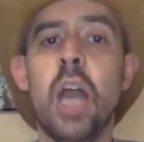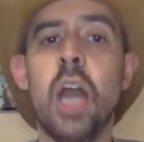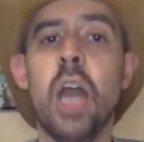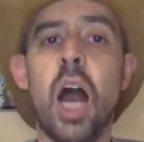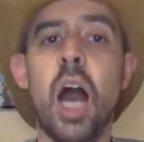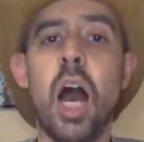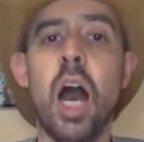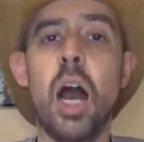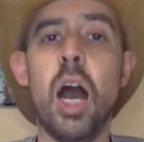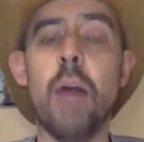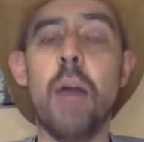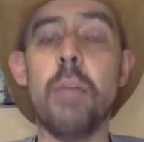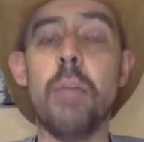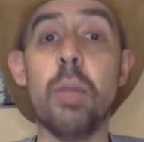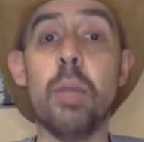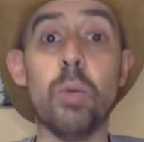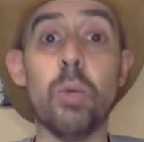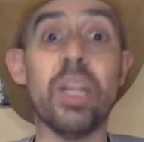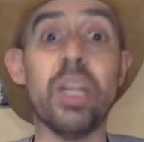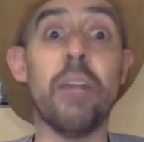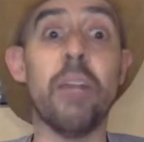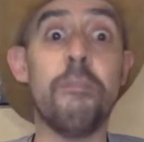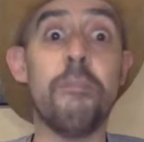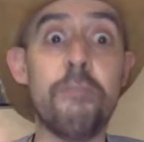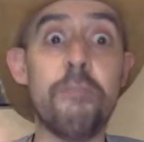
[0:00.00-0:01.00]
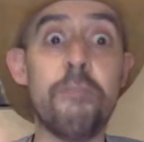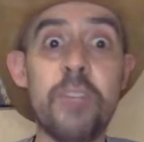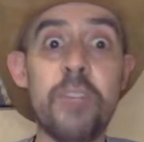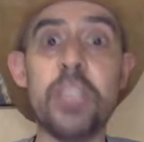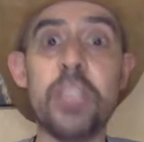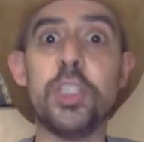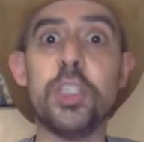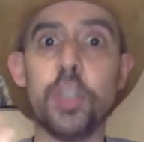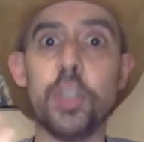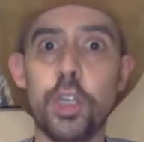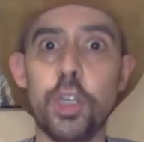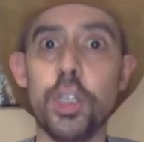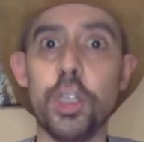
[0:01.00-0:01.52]
and we're going to
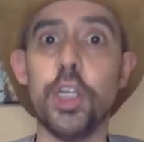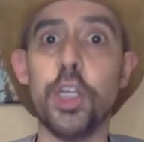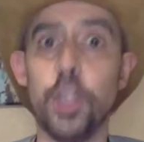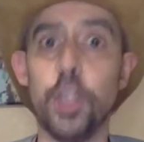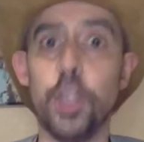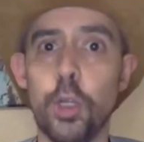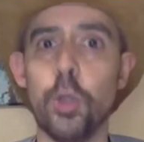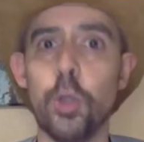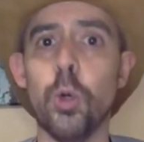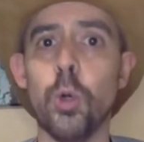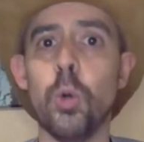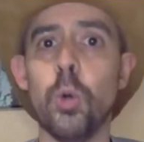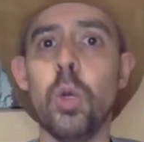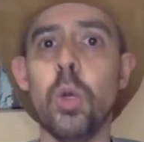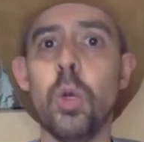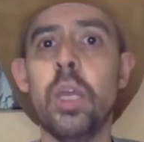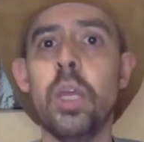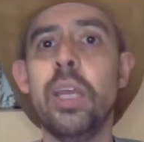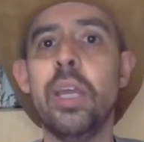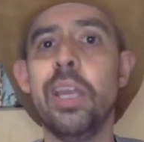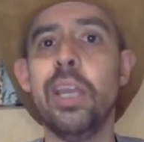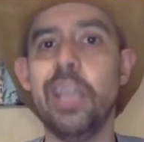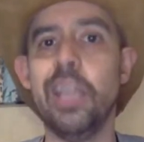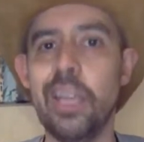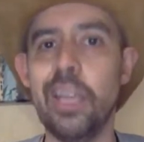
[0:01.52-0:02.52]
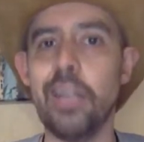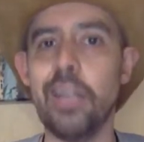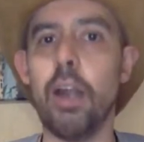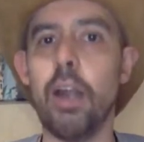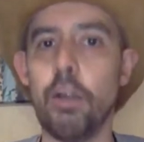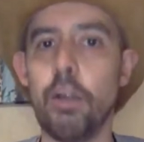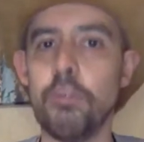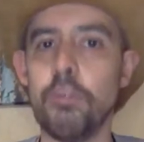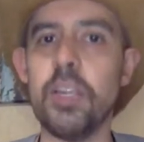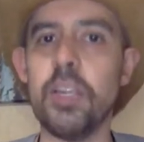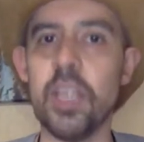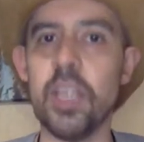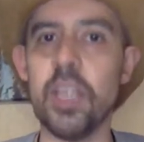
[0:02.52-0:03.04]
feature you in
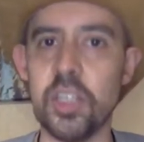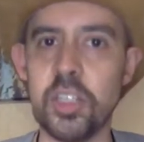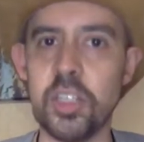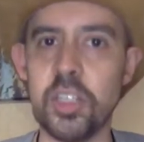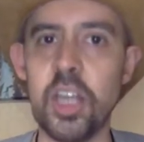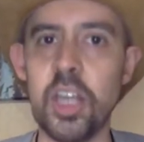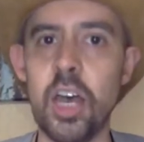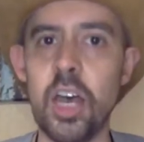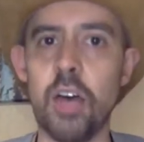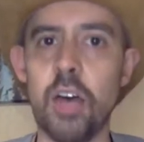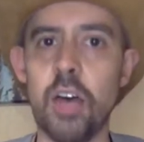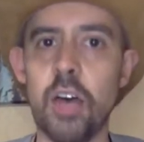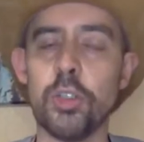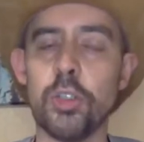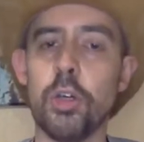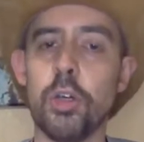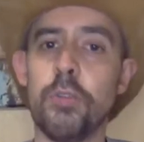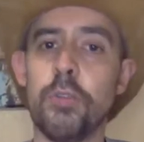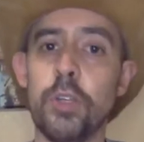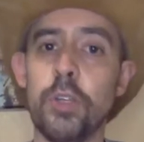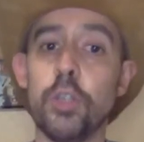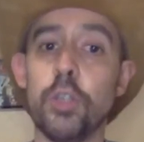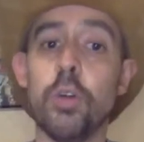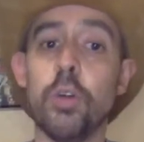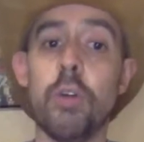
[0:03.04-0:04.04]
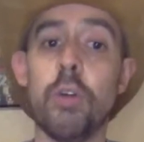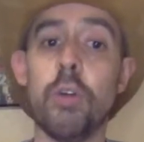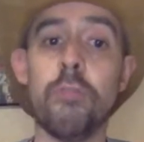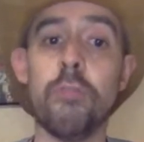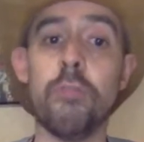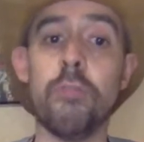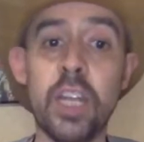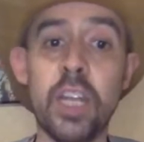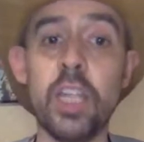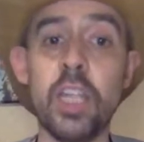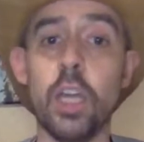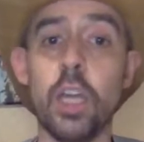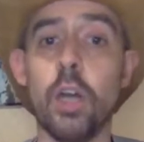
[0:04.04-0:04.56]
our VSL. So if you do a
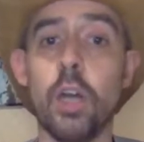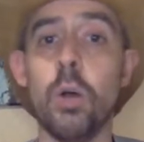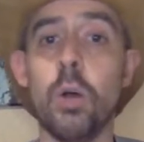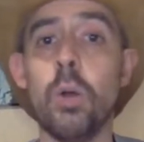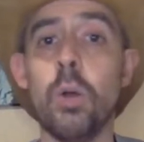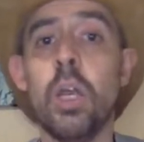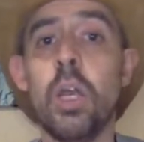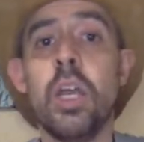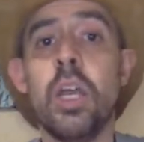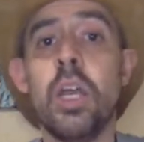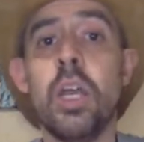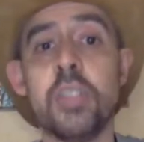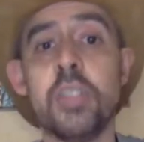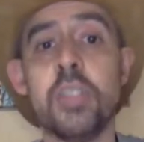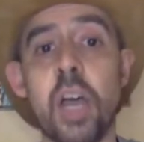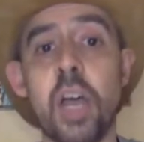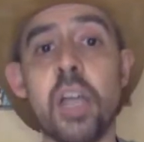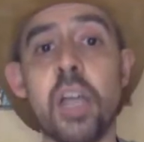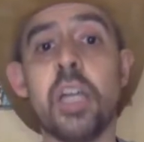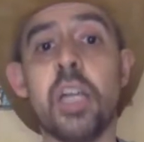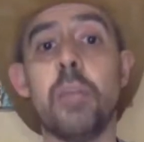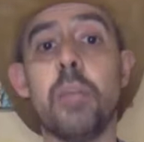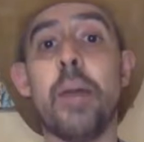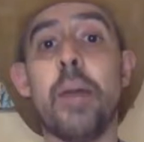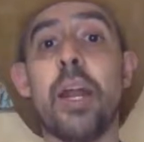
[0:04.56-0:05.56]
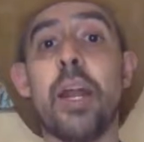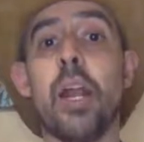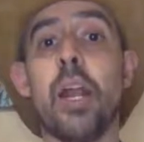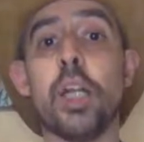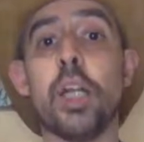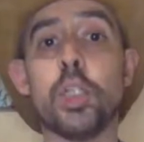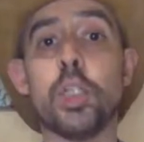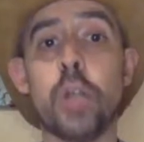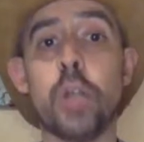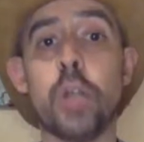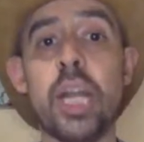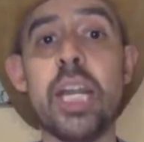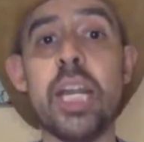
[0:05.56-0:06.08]
video talking about our
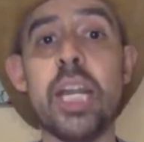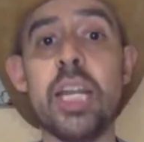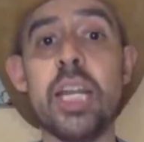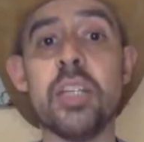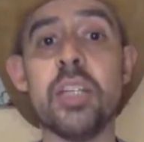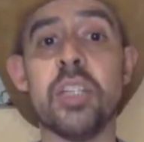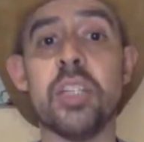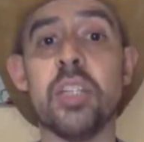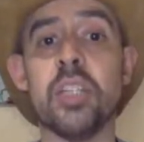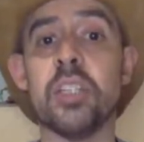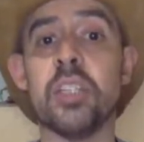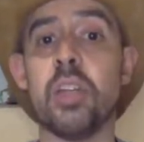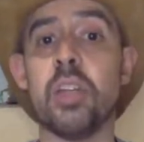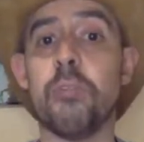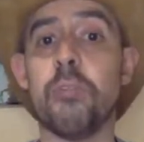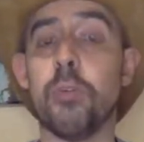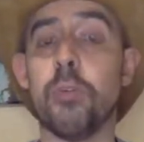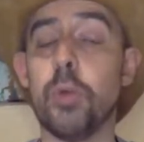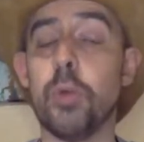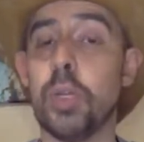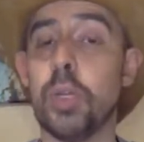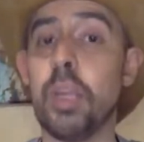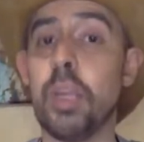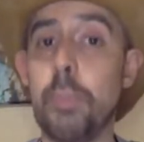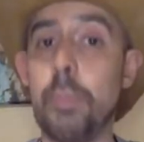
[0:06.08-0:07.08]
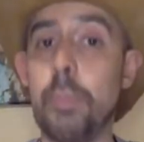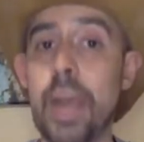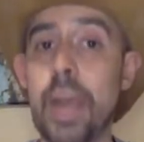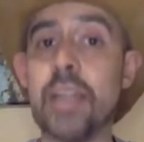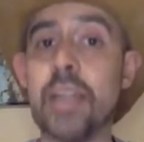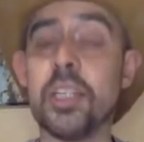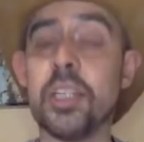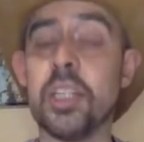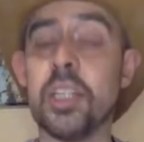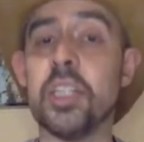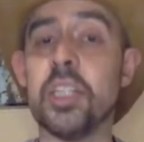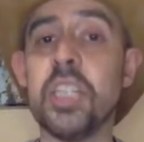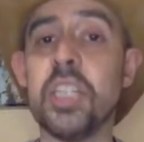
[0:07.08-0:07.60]
trainings and stuff we give back
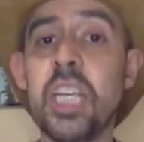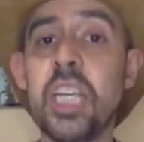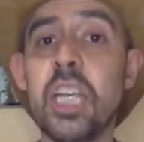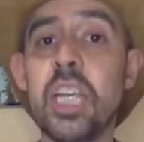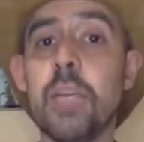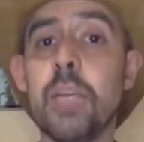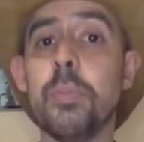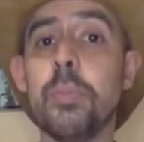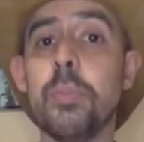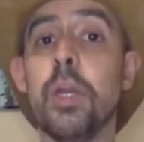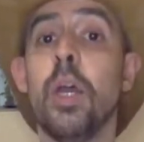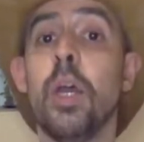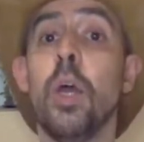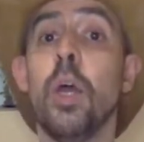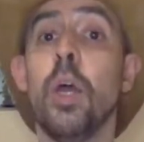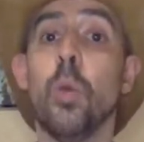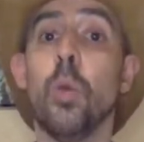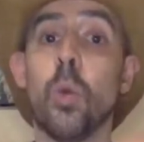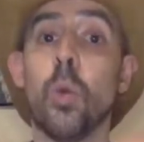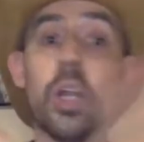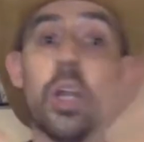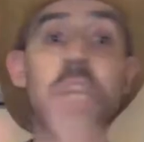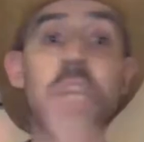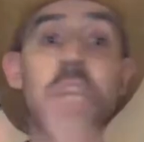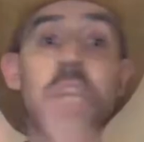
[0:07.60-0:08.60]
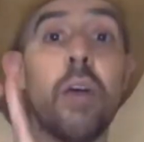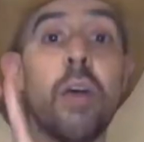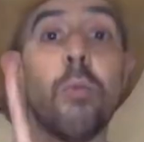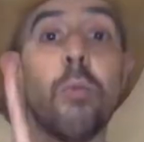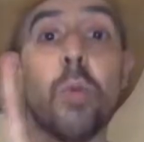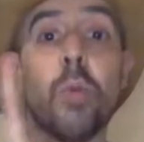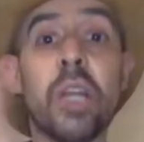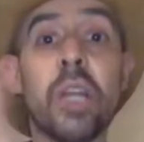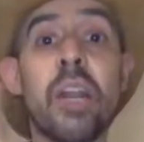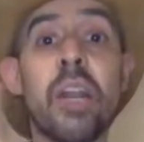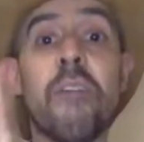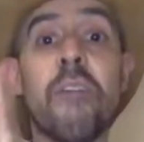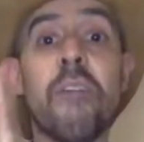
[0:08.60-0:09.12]
to the team, we're
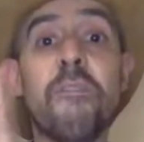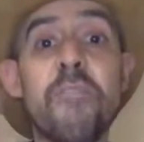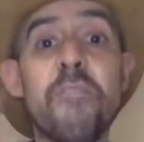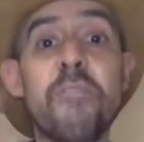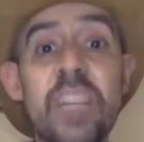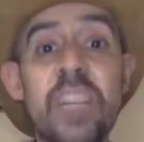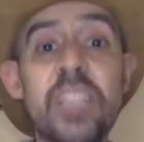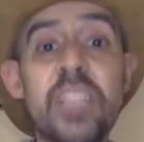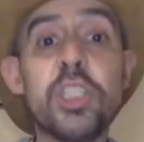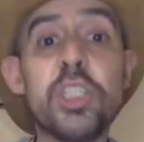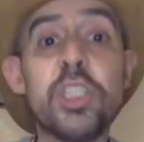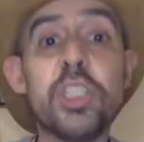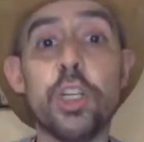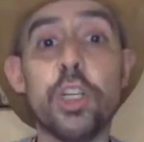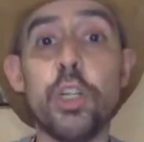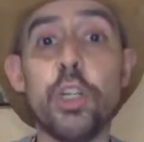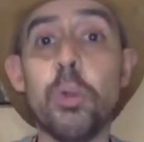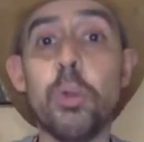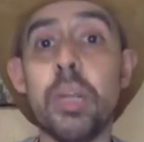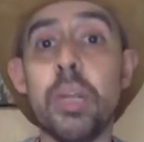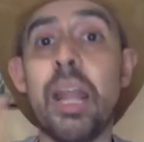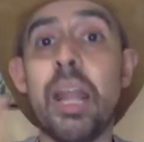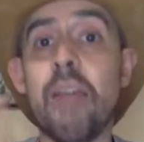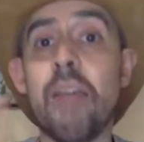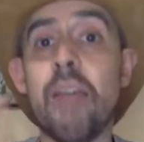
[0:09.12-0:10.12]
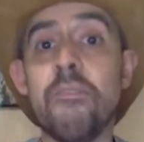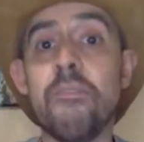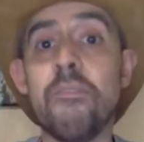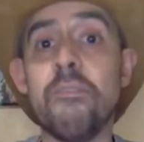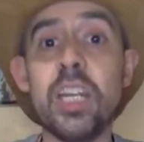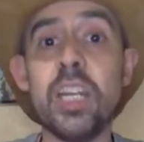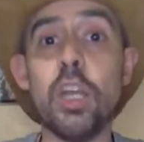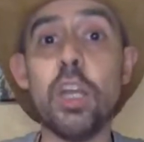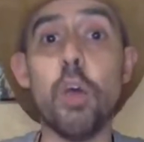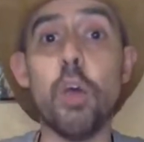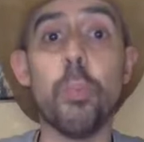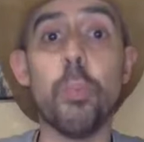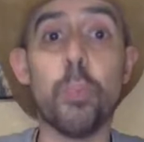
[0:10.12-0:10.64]
gonna feature you in that
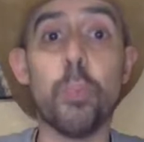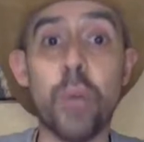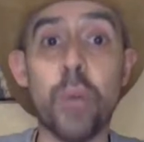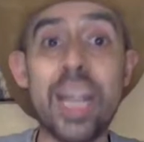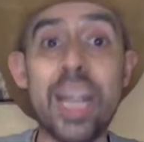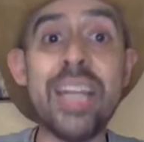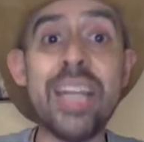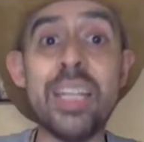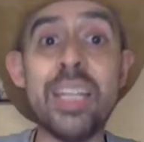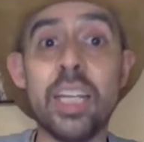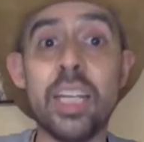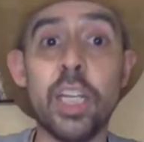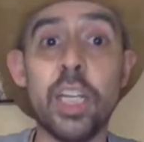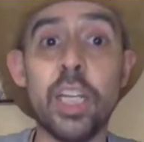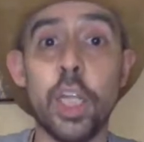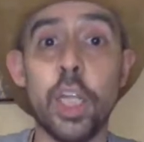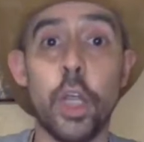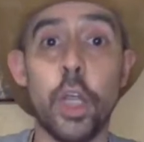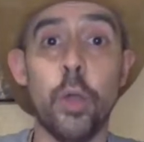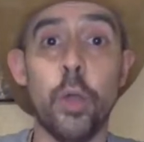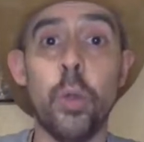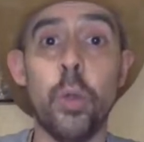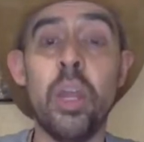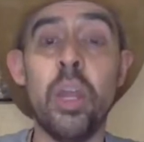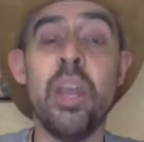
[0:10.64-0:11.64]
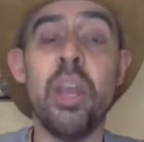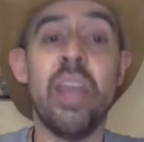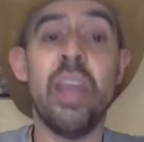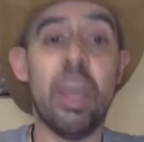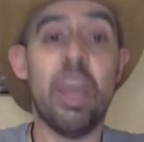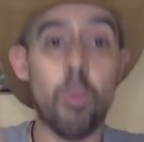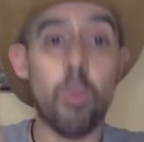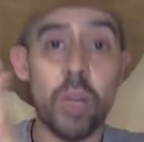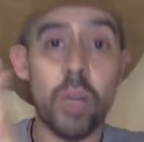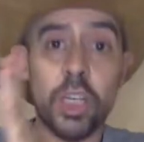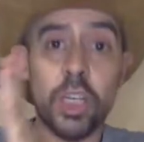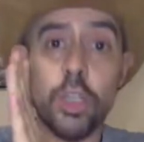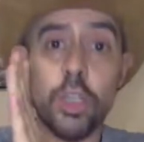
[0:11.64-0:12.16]
video, branding you.
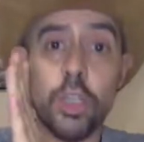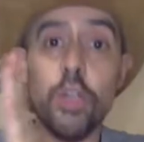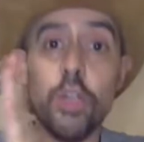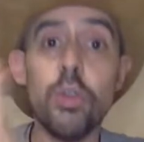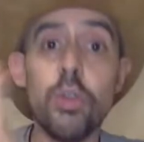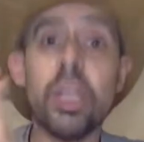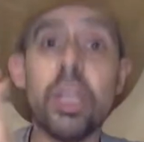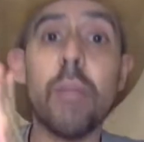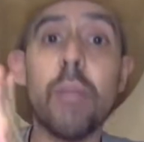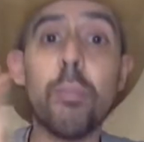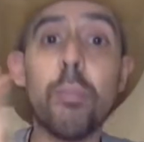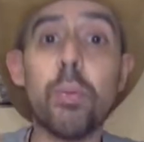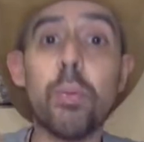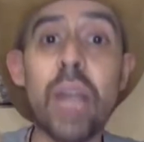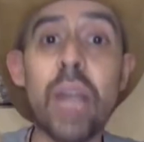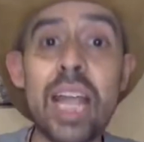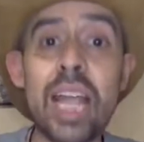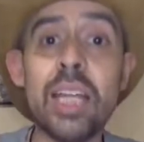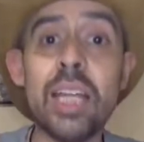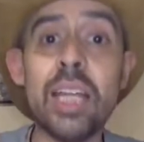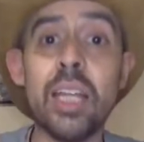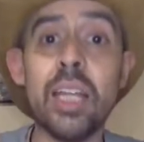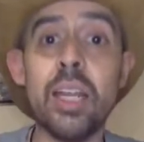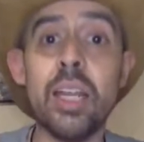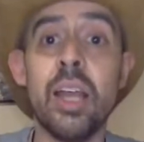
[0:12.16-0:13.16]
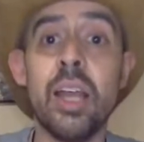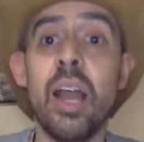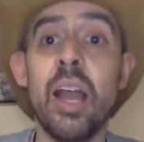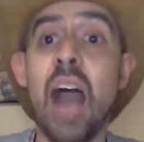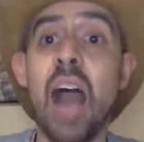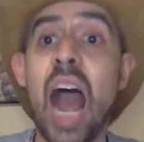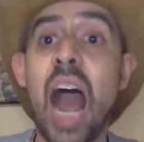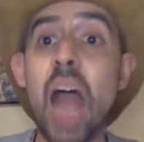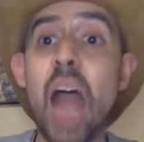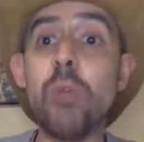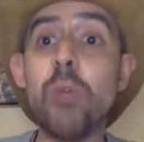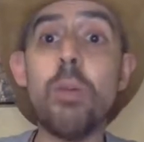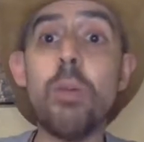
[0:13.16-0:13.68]
And when you get branded,
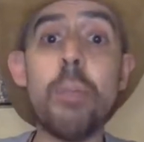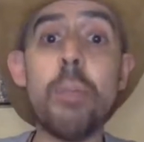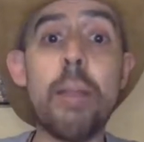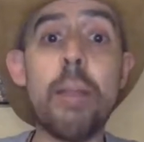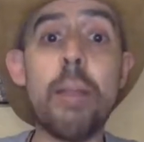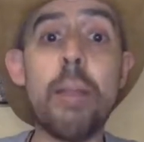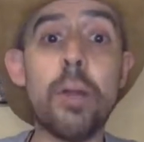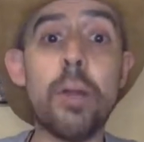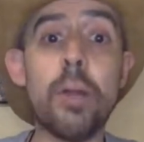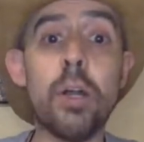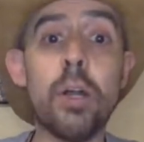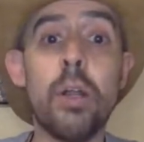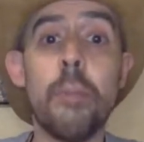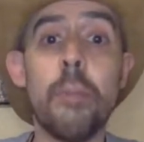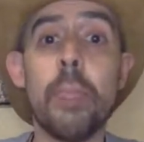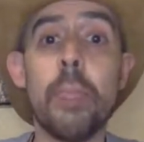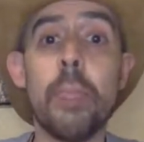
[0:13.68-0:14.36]
I remember